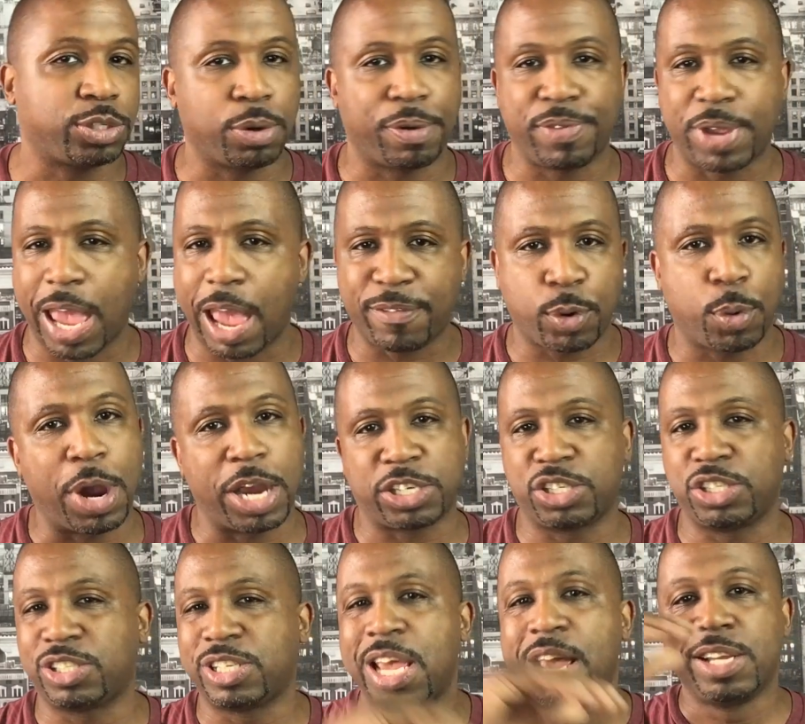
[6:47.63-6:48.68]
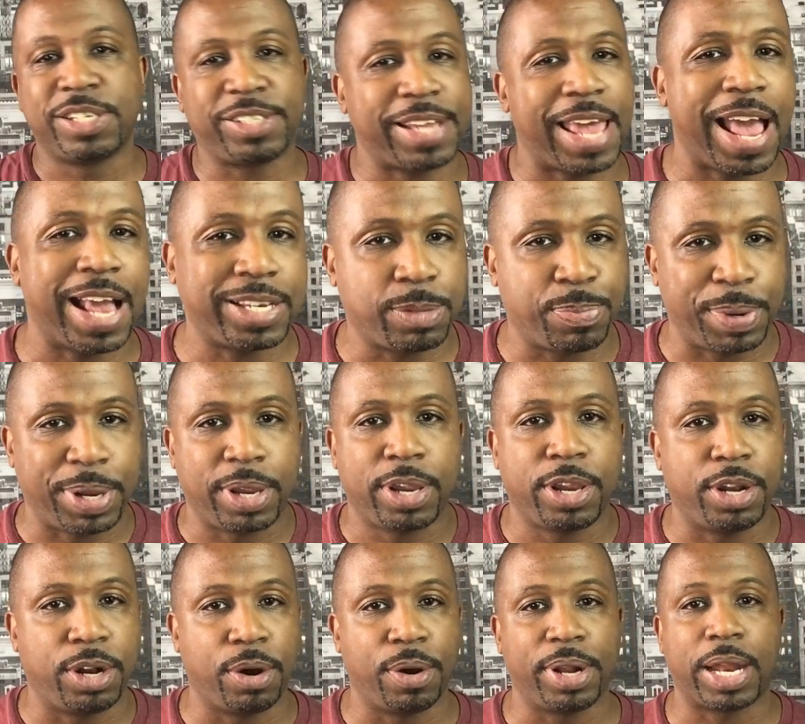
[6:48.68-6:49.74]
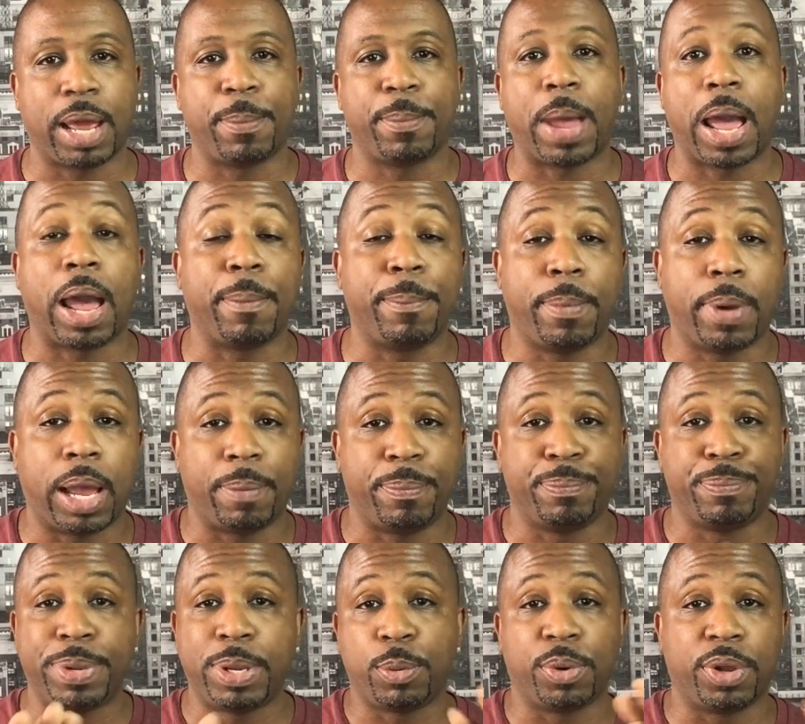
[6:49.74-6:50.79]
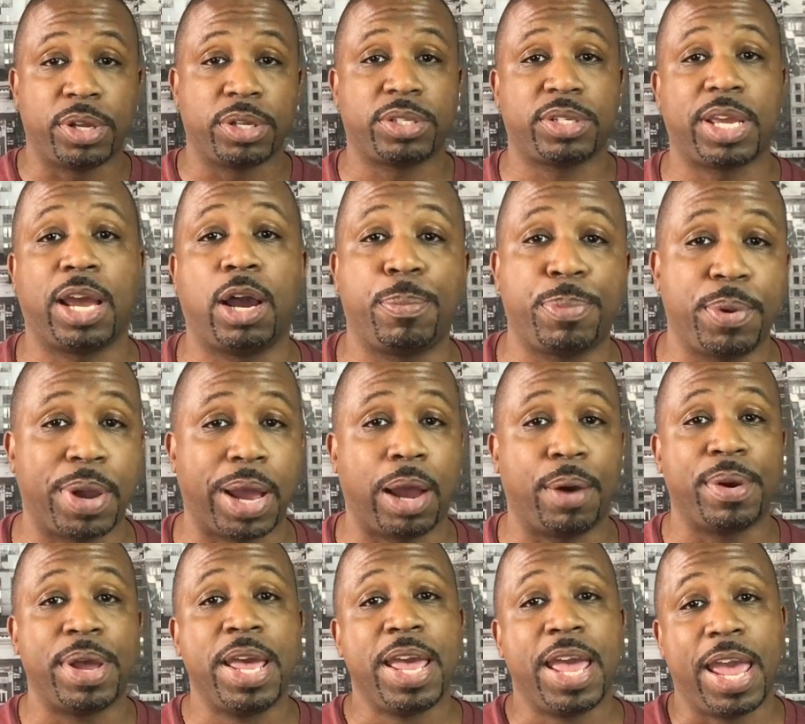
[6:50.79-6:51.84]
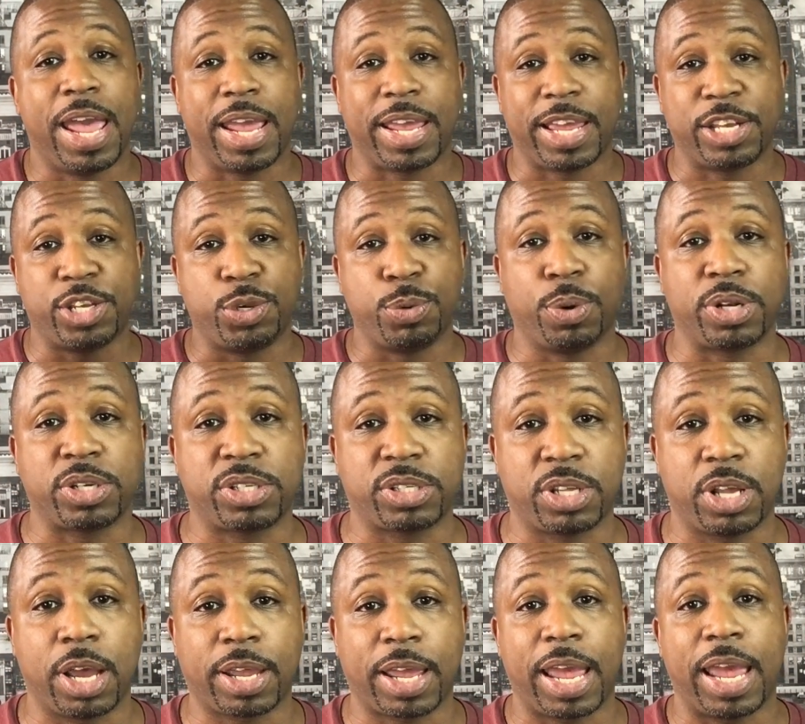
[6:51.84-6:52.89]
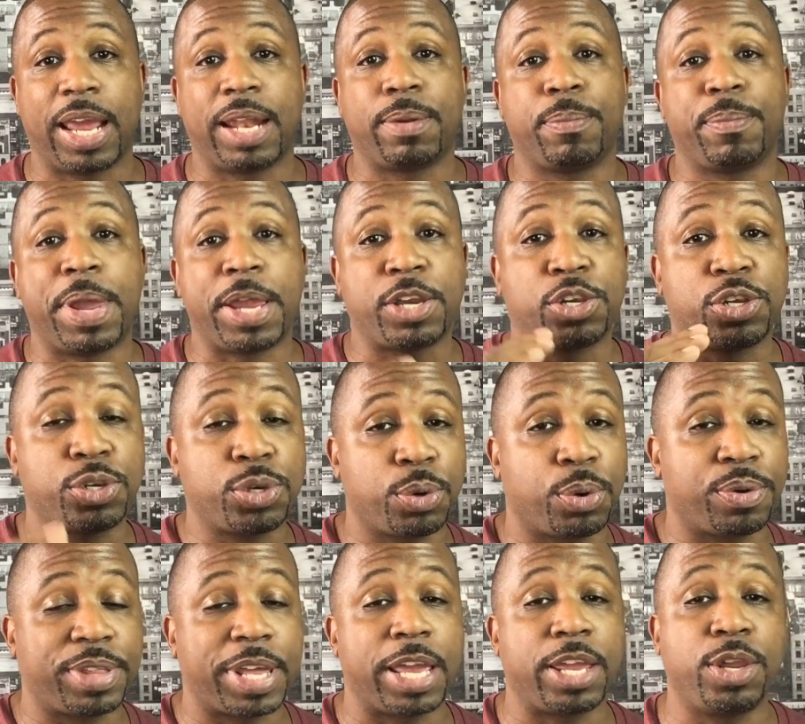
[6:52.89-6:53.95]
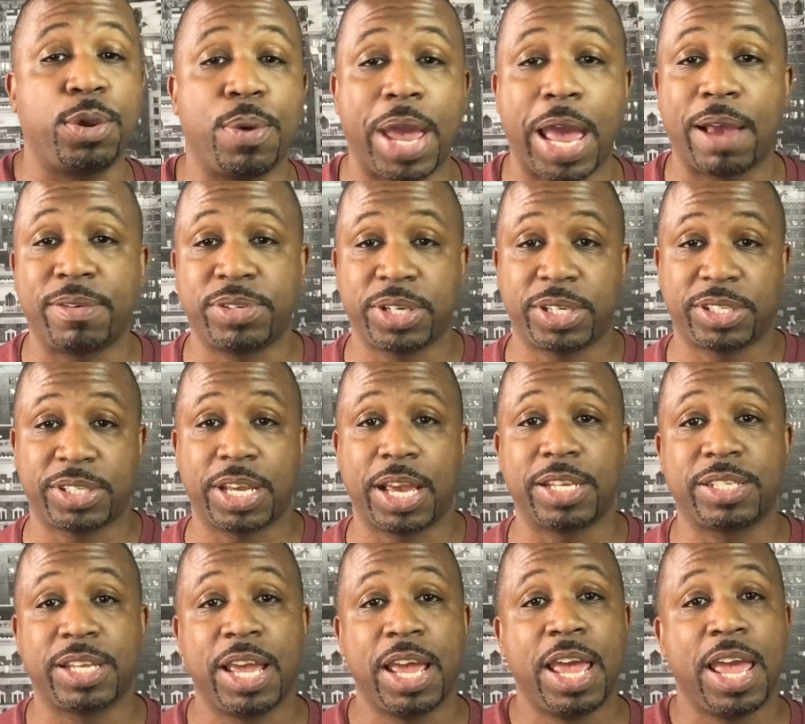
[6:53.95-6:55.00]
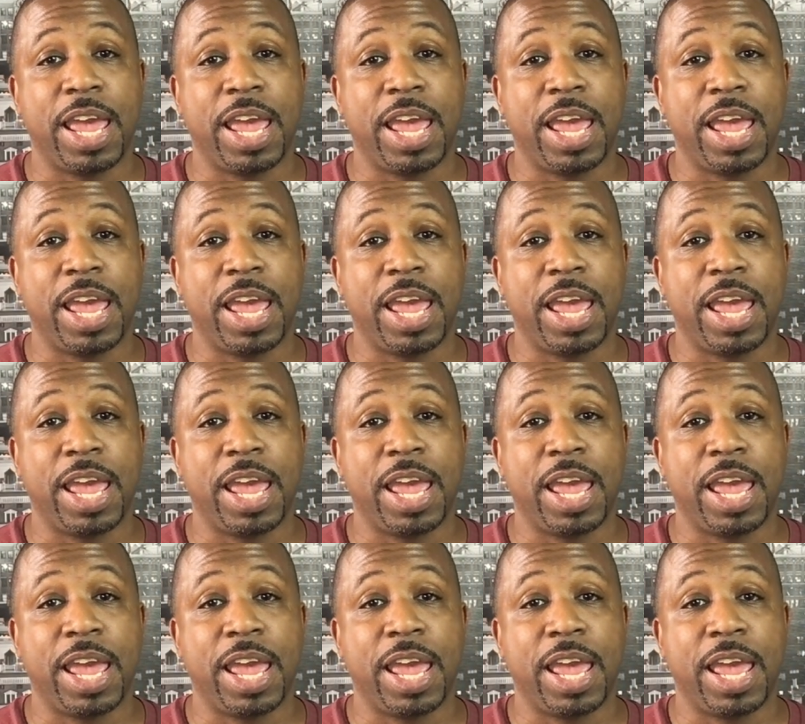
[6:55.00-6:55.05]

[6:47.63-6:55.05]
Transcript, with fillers: So if you have questions, just ask me, you know, and I'll be willing to help you out and get you unstuck and make sure that you have success